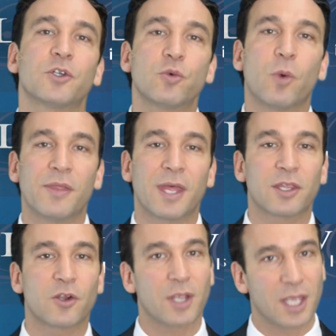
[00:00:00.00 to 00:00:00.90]
to one that
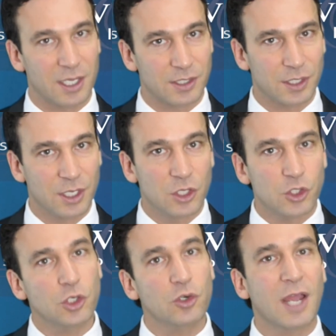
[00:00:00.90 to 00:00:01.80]
there is.
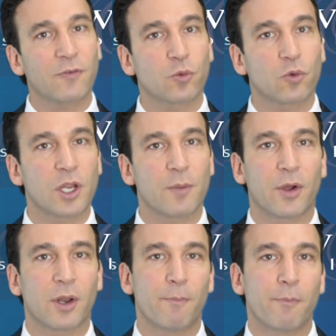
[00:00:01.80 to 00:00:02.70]
So you don't have to worry
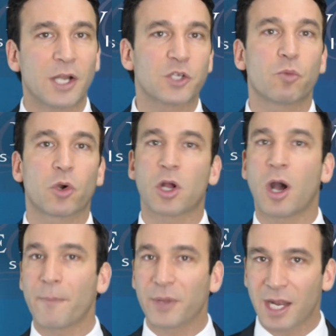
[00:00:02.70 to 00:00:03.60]
about a much more
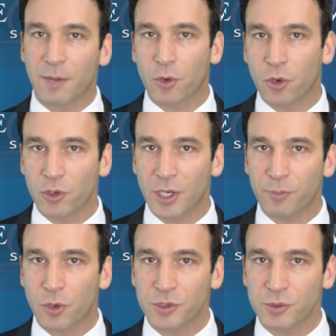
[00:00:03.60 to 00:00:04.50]
complicated
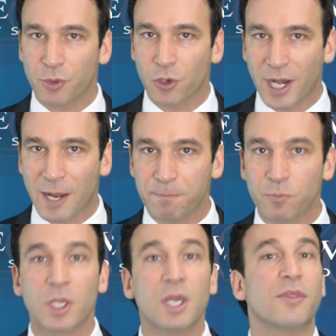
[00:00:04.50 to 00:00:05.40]
program.
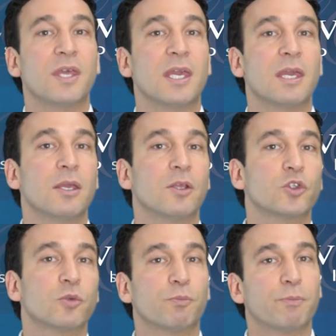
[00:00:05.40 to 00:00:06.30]
The
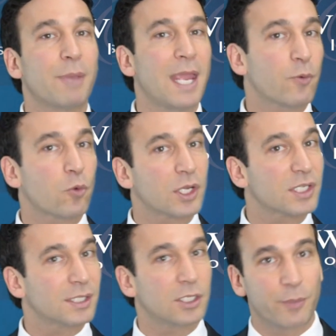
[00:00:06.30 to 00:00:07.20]
paperwork is
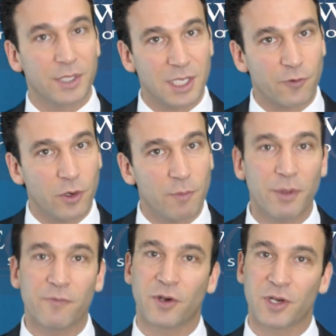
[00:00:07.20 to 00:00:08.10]
a little bit different,
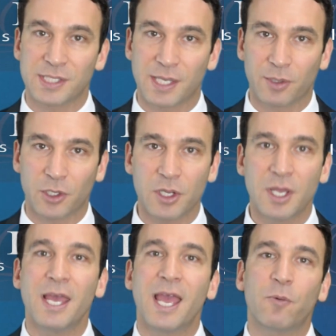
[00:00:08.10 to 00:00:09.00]
but very similar,
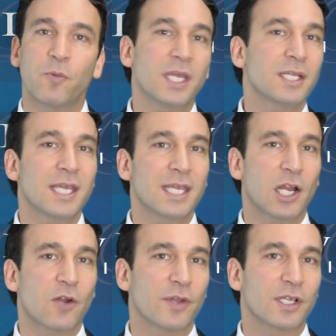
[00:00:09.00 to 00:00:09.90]
and we can take
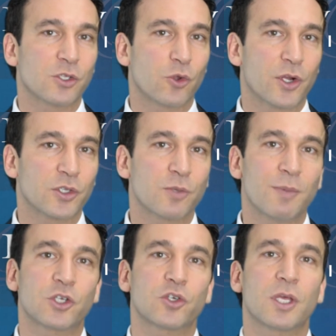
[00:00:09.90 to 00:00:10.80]
care of it as lawyers to
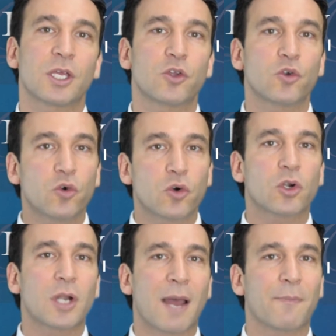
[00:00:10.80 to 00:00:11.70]
make sure that
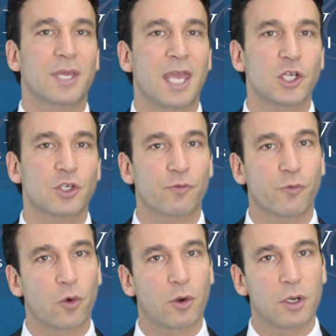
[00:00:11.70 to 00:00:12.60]
your application
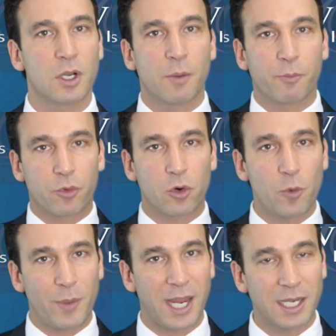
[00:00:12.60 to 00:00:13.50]
for
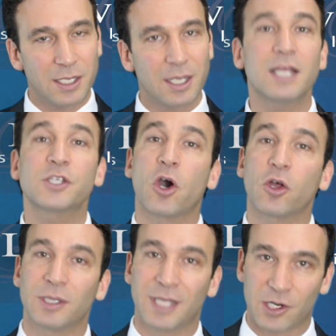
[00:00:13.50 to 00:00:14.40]
probate, it's
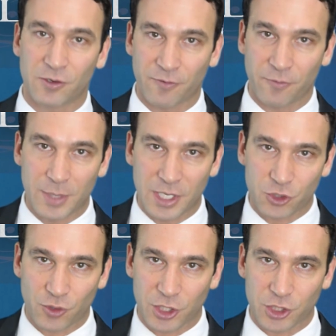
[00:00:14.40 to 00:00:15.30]
called a letter of
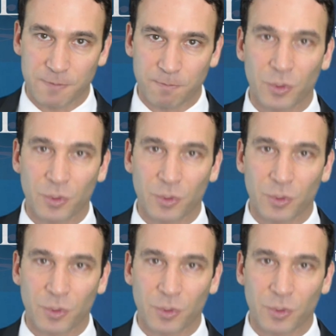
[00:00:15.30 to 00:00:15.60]
administration,